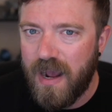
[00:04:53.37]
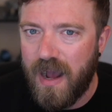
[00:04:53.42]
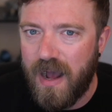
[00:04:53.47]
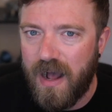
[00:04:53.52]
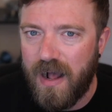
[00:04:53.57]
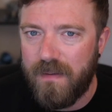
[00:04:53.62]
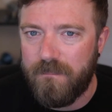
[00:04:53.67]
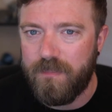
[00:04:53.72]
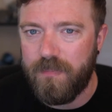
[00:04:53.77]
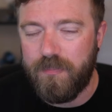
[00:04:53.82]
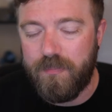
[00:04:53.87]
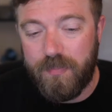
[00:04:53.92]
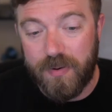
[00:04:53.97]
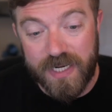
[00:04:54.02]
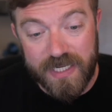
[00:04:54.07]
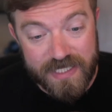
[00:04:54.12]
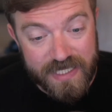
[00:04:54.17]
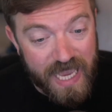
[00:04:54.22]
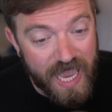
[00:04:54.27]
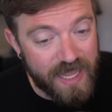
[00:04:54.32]

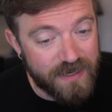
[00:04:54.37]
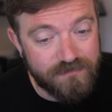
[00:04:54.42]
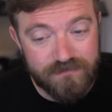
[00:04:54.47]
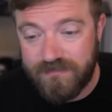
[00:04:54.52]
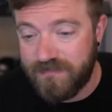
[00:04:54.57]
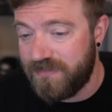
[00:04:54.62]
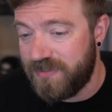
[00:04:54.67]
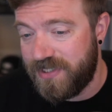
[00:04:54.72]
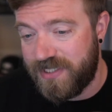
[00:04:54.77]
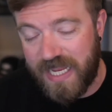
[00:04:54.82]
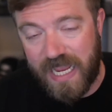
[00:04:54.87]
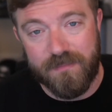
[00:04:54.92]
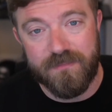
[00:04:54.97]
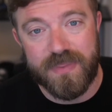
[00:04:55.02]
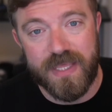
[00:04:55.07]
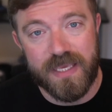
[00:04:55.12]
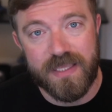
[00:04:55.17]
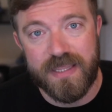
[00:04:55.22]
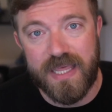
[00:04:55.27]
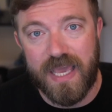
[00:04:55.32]
But again, same
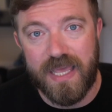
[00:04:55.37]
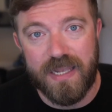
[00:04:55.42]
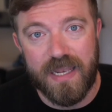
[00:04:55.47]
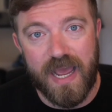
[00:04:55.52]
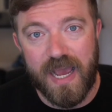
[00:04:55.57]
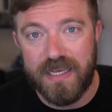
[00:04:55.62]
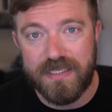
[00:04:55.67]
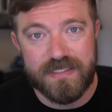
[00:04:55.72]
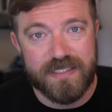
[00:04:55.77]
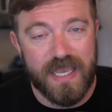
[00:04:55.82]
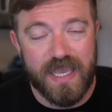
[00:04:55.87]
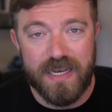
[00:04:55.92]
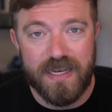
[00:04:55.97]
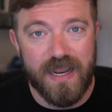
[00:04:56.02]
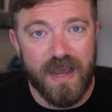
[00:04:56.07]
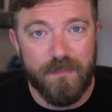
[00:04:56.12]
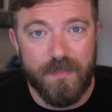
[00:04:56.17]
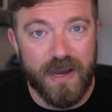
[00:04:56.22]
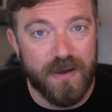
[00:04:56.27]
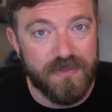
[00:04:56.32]
thing that I said
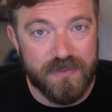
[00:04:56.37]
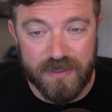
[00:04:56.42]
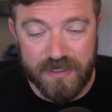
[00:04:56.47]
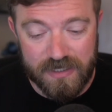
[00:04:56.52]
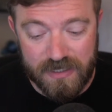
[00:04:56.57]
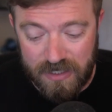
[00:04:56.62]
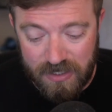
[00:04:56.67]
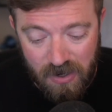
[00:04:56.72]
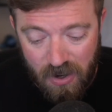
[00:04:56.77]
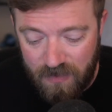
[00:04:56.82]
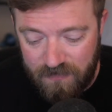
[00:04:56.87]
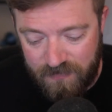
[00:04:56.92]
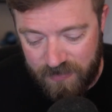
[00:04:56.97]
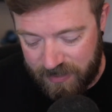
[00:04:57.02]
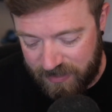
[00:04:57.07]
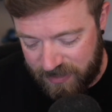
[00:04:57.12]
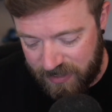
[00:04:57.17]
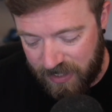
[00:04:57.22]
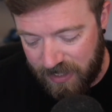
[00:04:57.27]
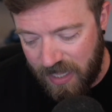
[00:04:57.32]
about the
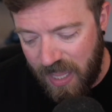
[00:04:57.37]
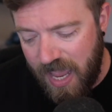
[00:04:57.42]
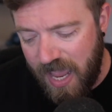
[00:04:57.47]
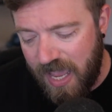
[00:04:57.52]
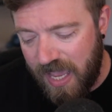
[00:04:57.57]
golfing thing.